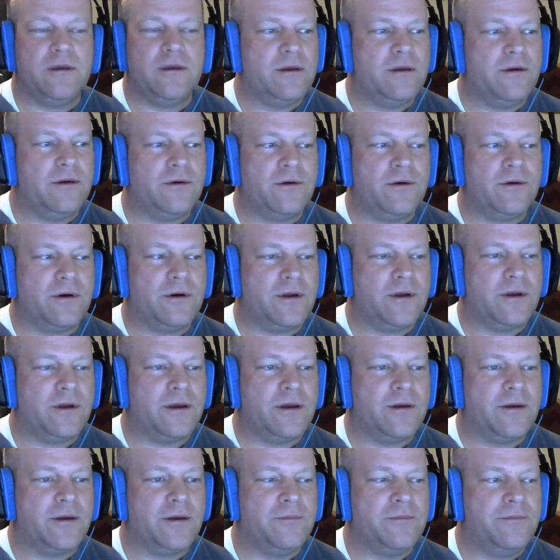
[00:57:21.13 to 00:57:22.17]
or
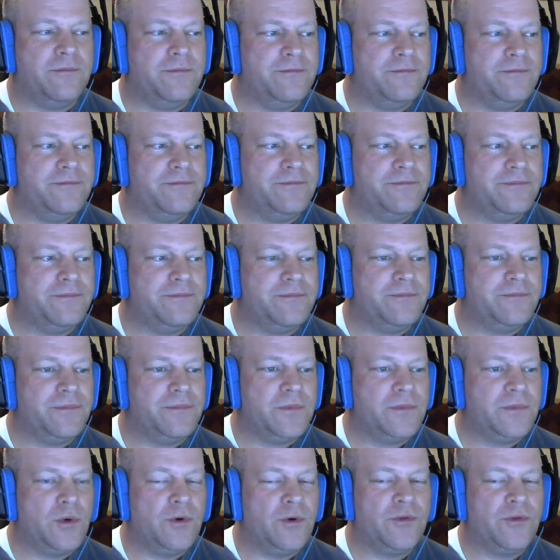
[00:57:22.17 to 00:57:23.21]
uh,
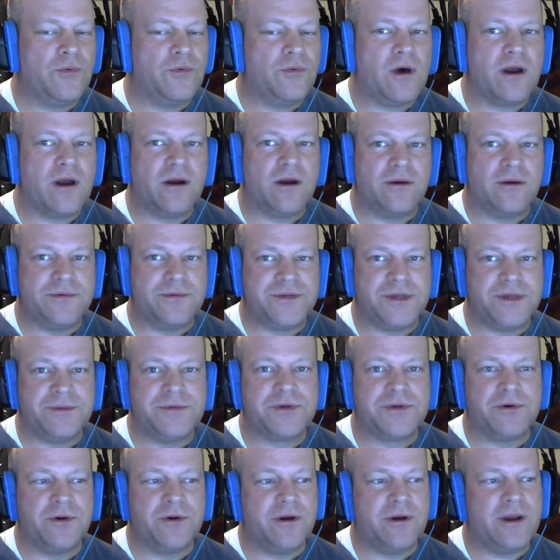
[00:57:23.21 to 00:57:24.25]
with water of some
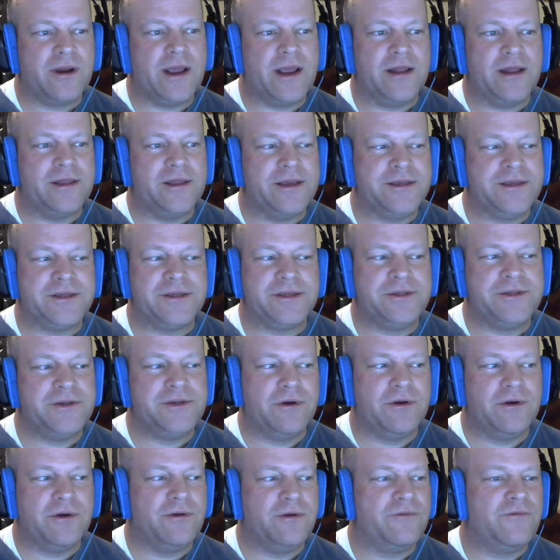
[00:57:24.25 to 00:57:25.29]
sort and at least a two
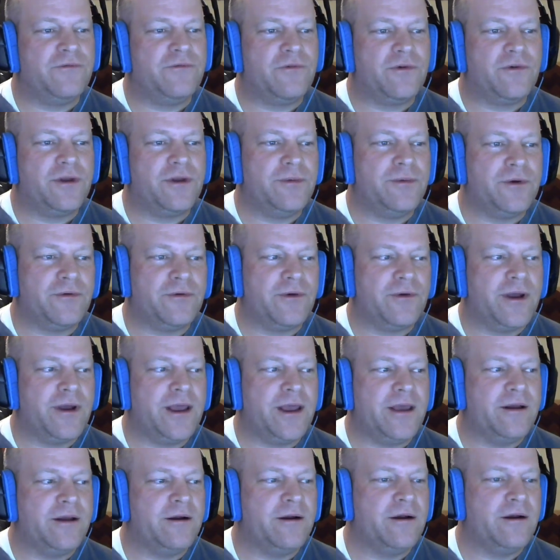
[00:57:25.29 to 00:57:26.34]
hundred forty millimeter
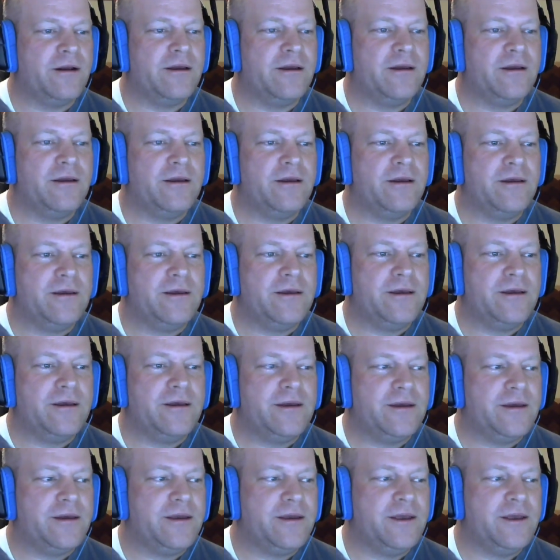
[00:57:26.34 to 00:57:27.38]
radiator,
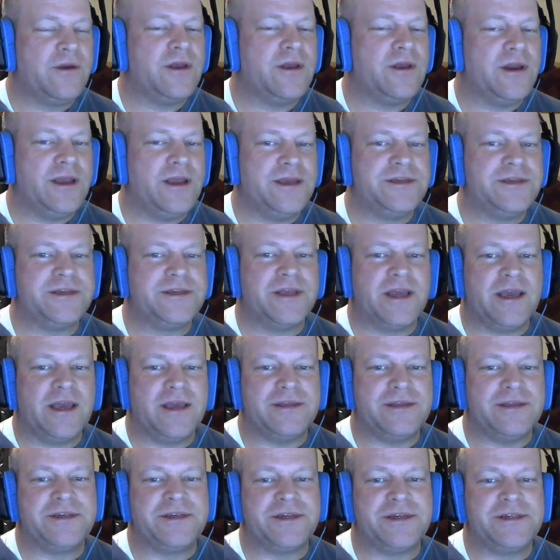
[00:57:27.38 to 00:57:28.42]
you can easily
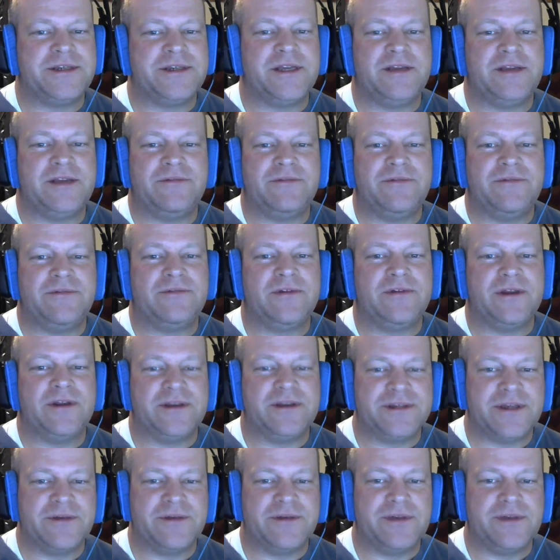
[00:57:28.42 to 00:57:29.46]
get sixteen fifty to
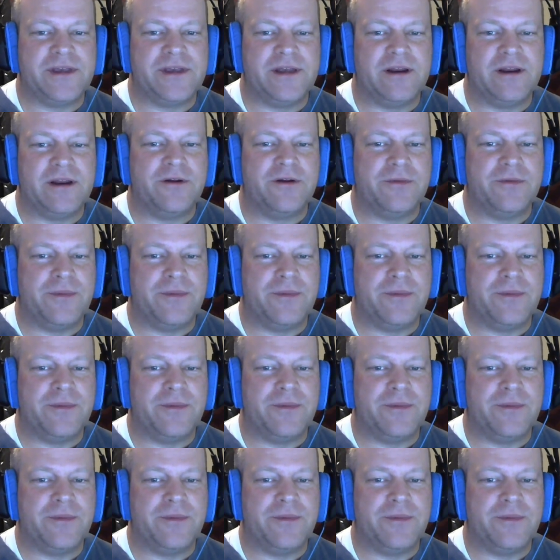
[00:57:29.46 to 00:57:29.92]
seventeen hundred